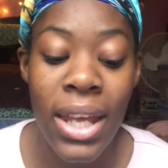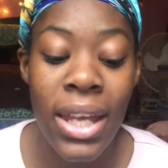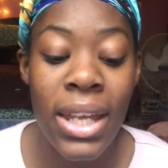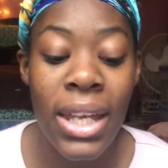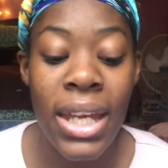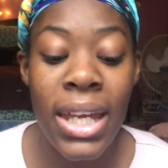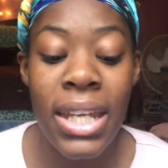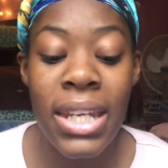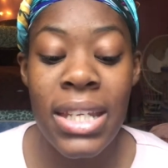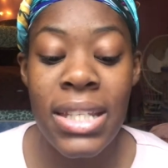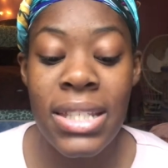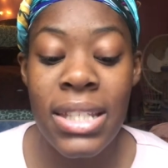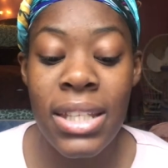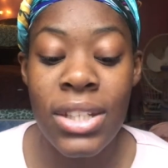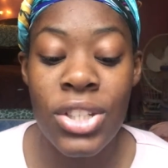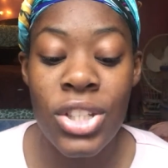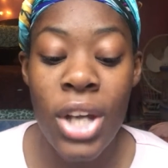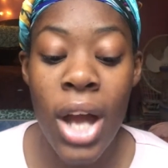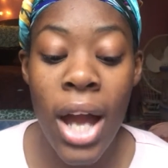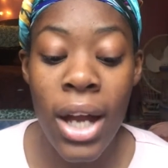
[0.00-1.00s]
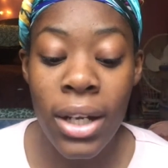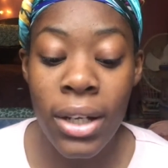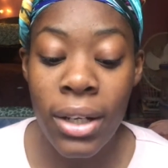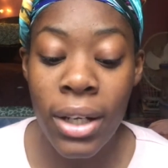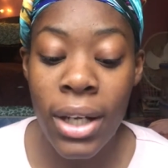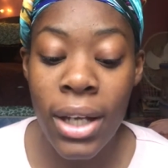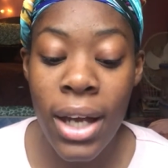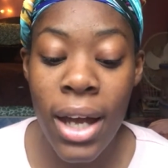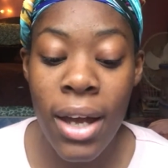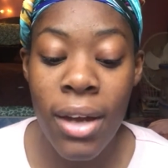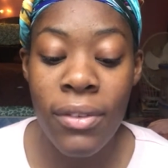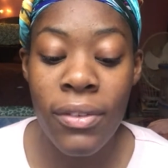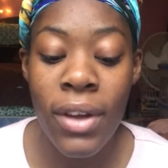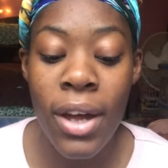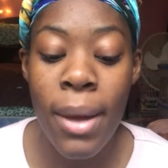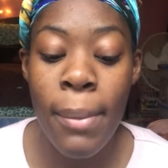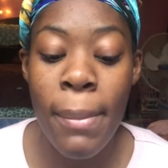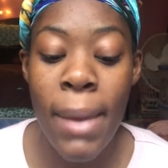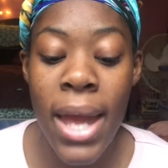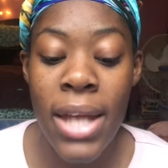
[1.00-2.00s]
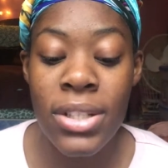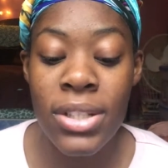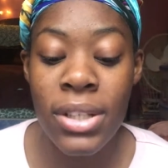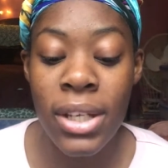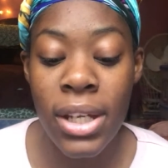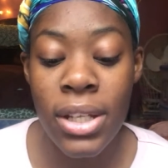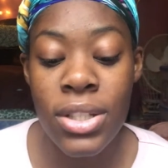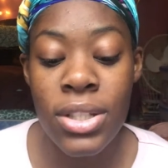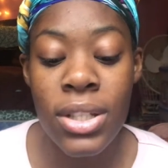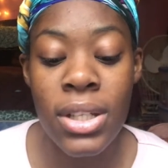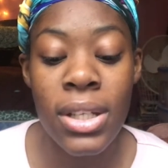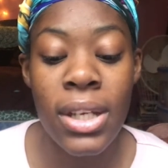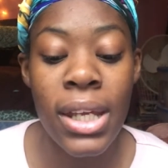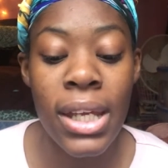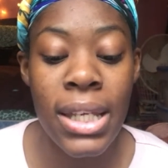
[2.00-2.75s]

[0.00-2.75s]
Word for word: It is the chakra of imagination,